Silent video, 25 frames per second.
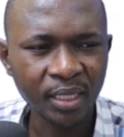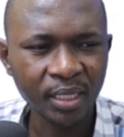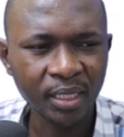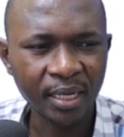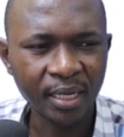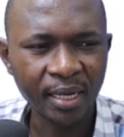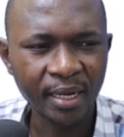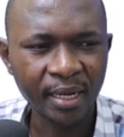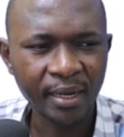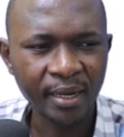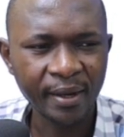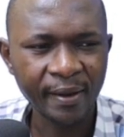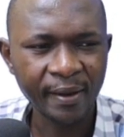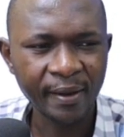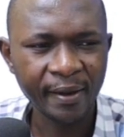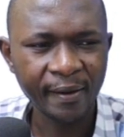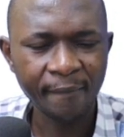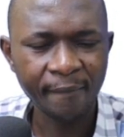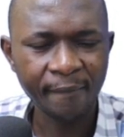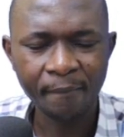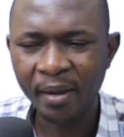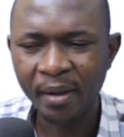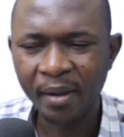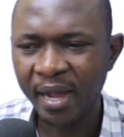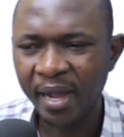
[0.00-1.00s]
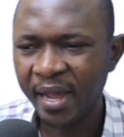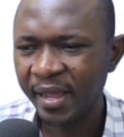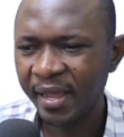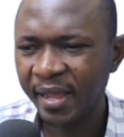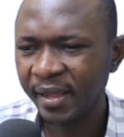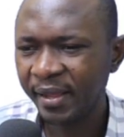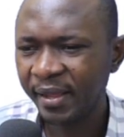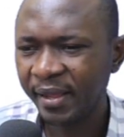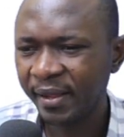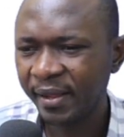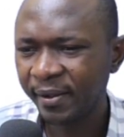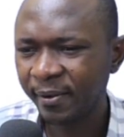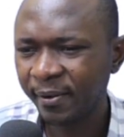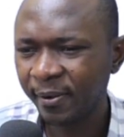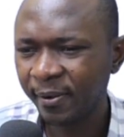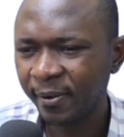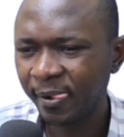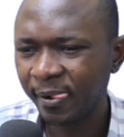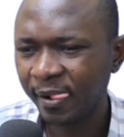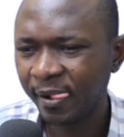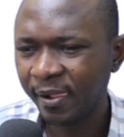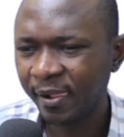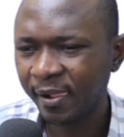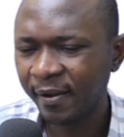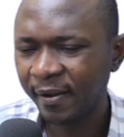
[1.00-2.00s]
easement by prescription,
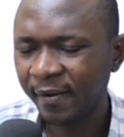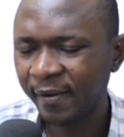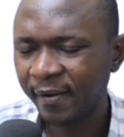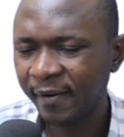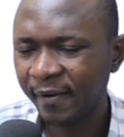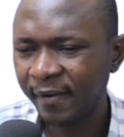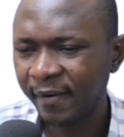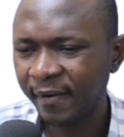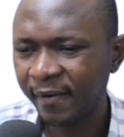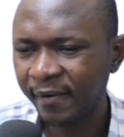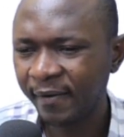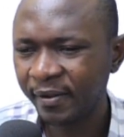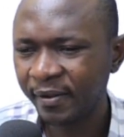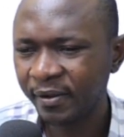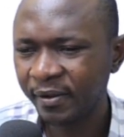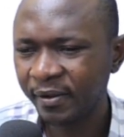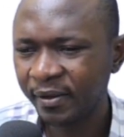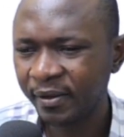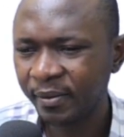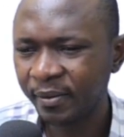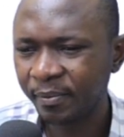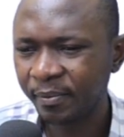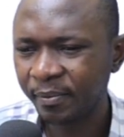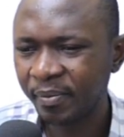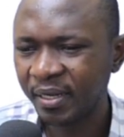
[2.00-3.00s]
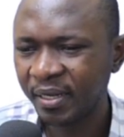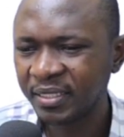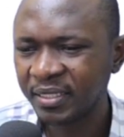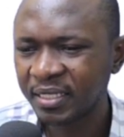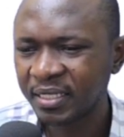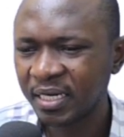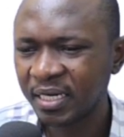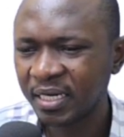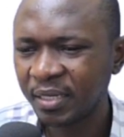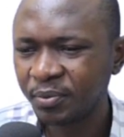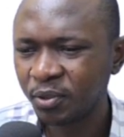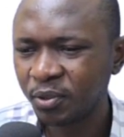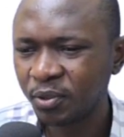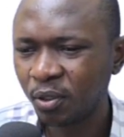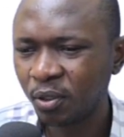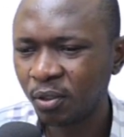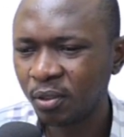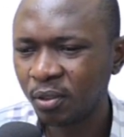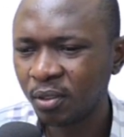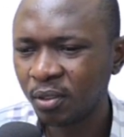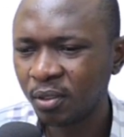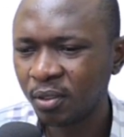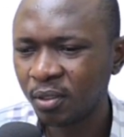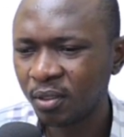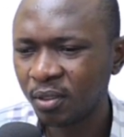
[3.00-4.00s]
and this is where
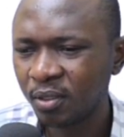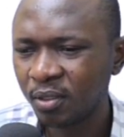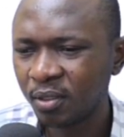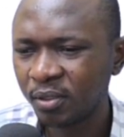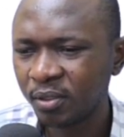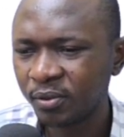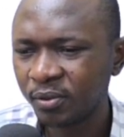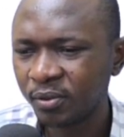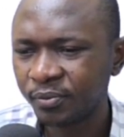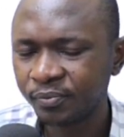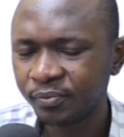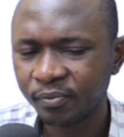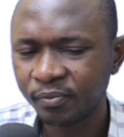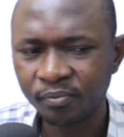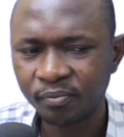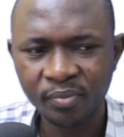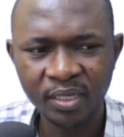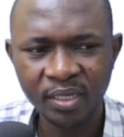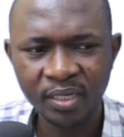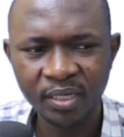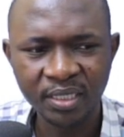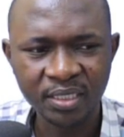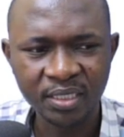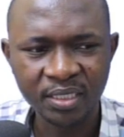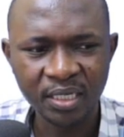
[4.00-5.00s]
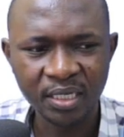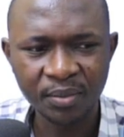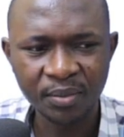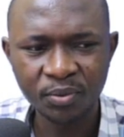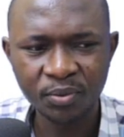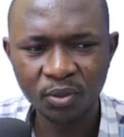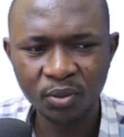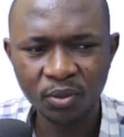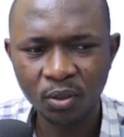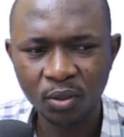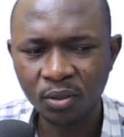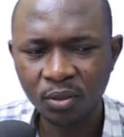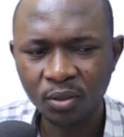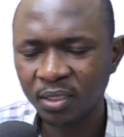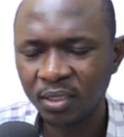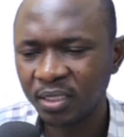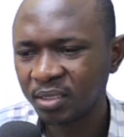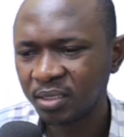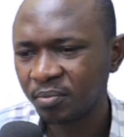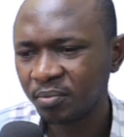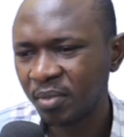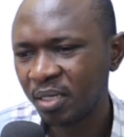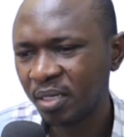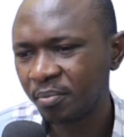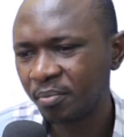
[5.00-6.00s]
I'll give you an example
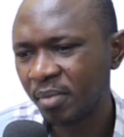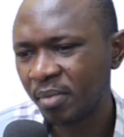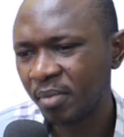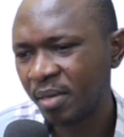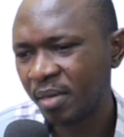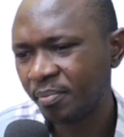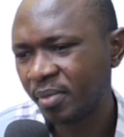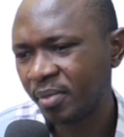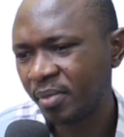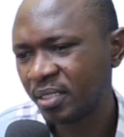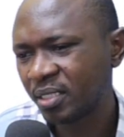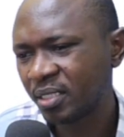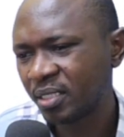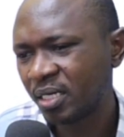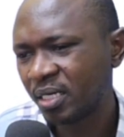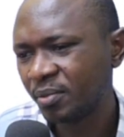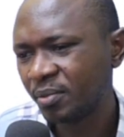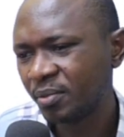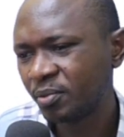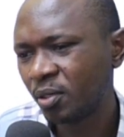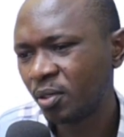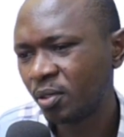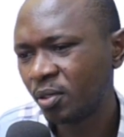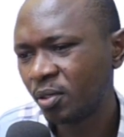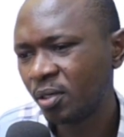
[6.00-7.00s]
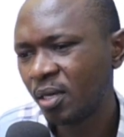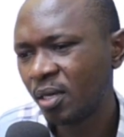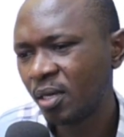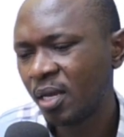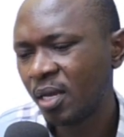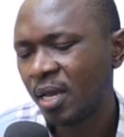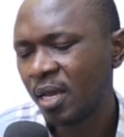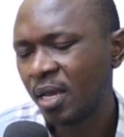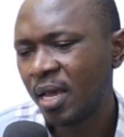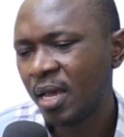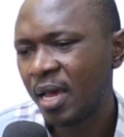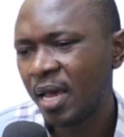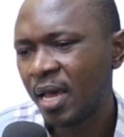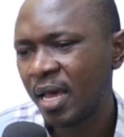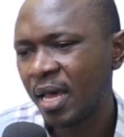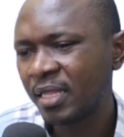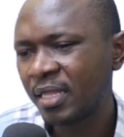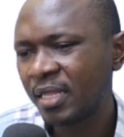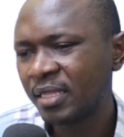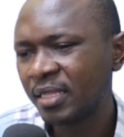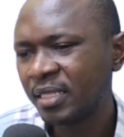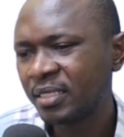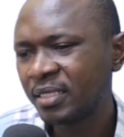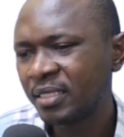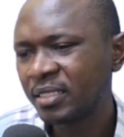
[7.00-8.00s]
that can best explain this. For
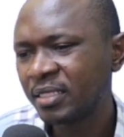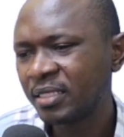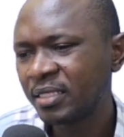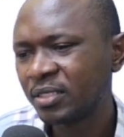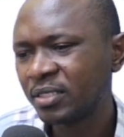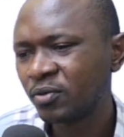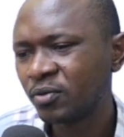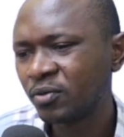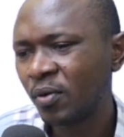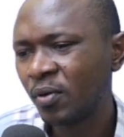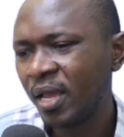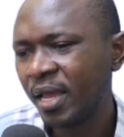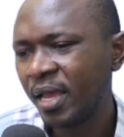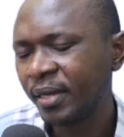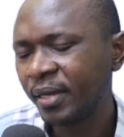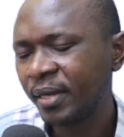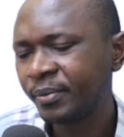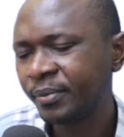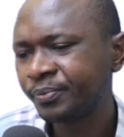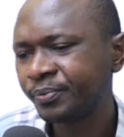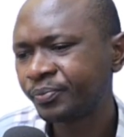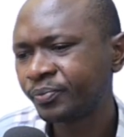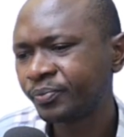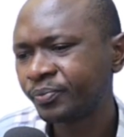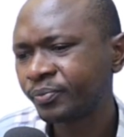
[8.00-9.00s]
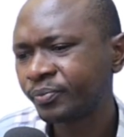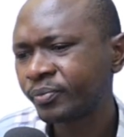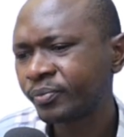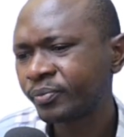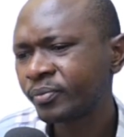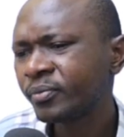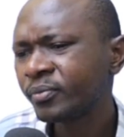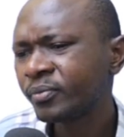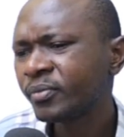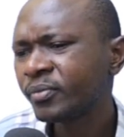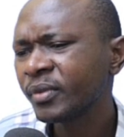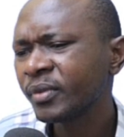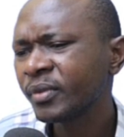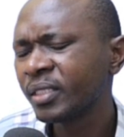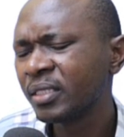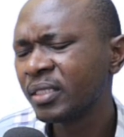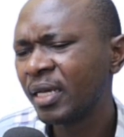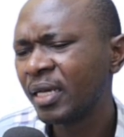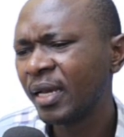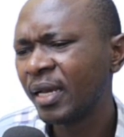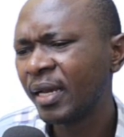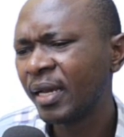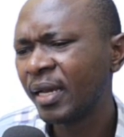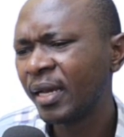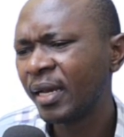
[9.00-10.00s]
example, there's somebody who has been
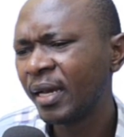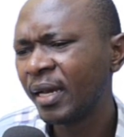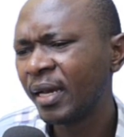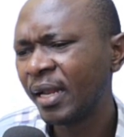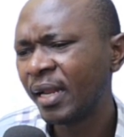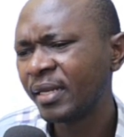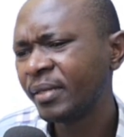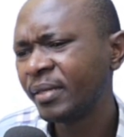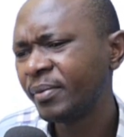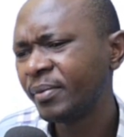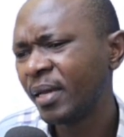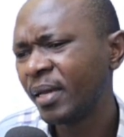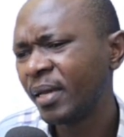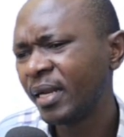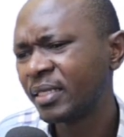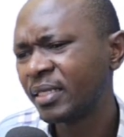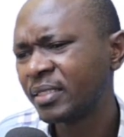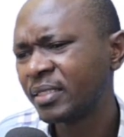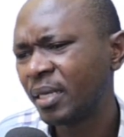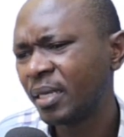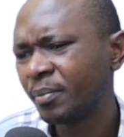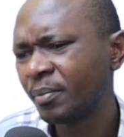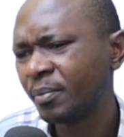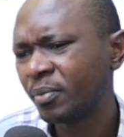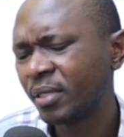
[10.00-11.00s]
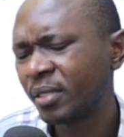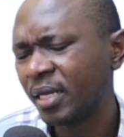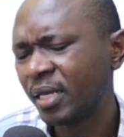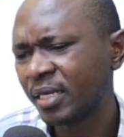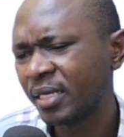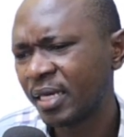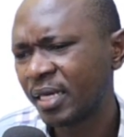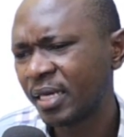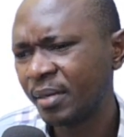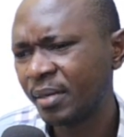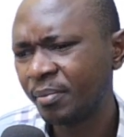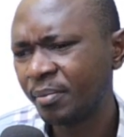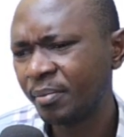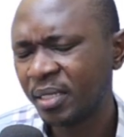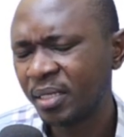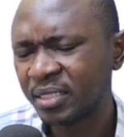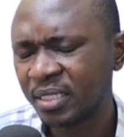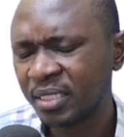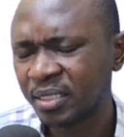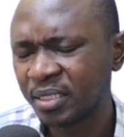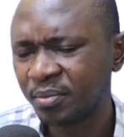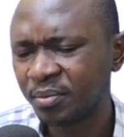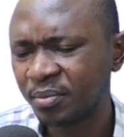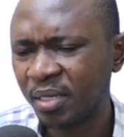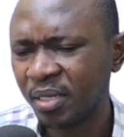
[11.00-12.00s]
using a piece of land for the last
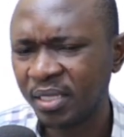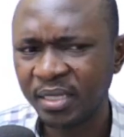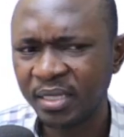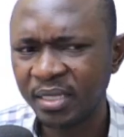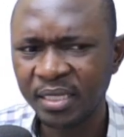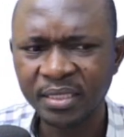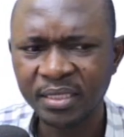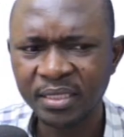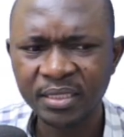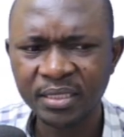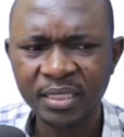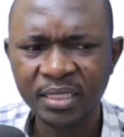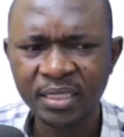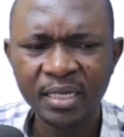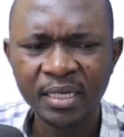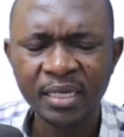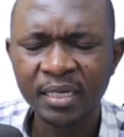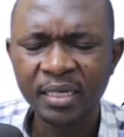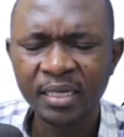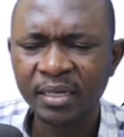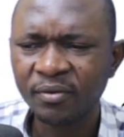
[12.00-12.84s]
25 years.